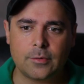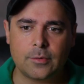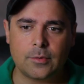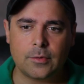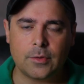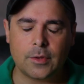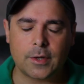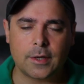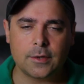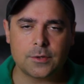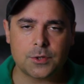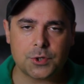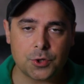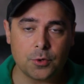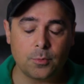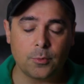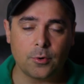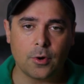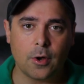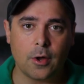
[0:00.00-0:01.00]
the
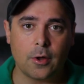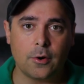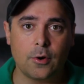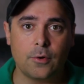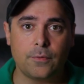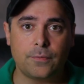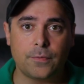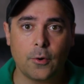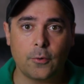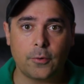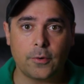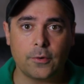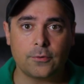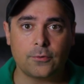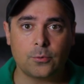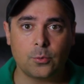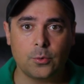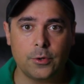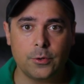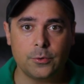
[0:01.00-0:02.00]
consumer
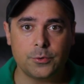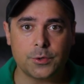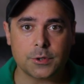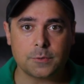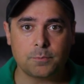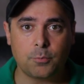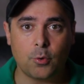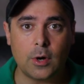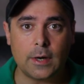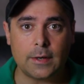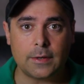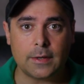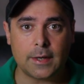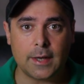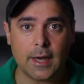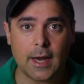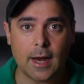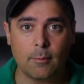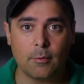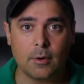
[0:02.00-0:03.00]
autofocus where you just point the
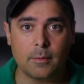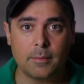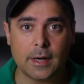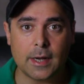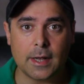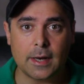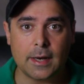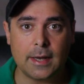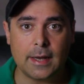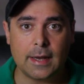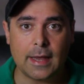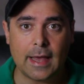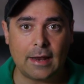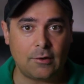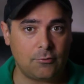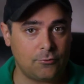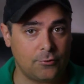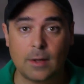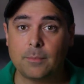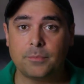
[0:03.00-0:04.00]
camera body
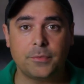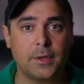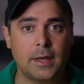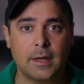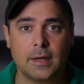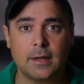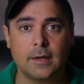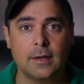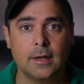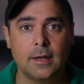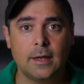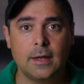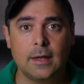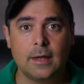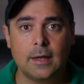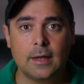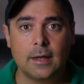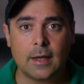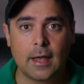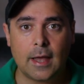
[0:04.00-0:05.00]
at something
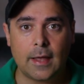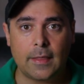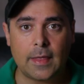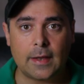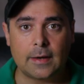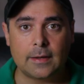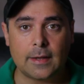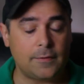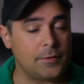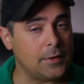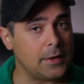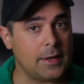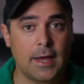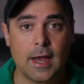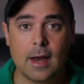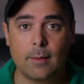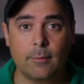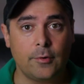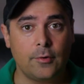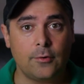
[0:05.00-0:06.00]
and then let the
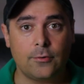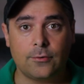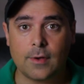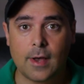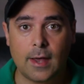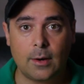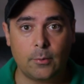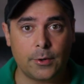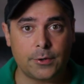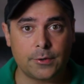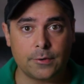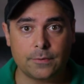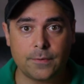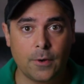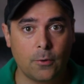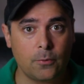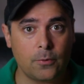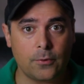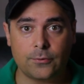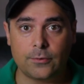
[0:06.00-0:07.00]
camera decide what to
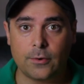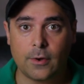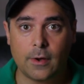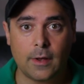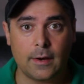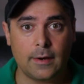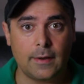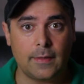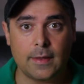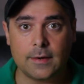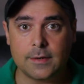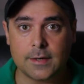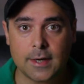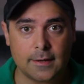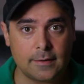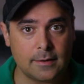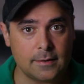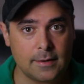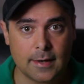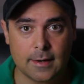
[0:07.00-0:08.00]
focus on and then
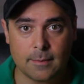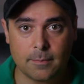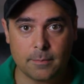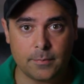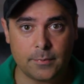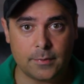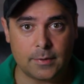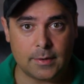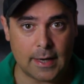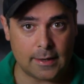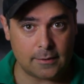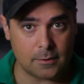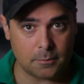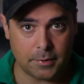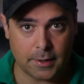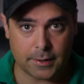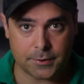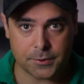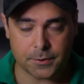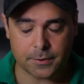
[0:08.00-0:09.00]
take the, damn, take the
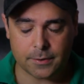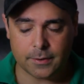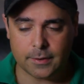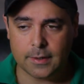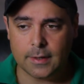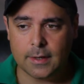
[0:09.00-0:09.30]
picture.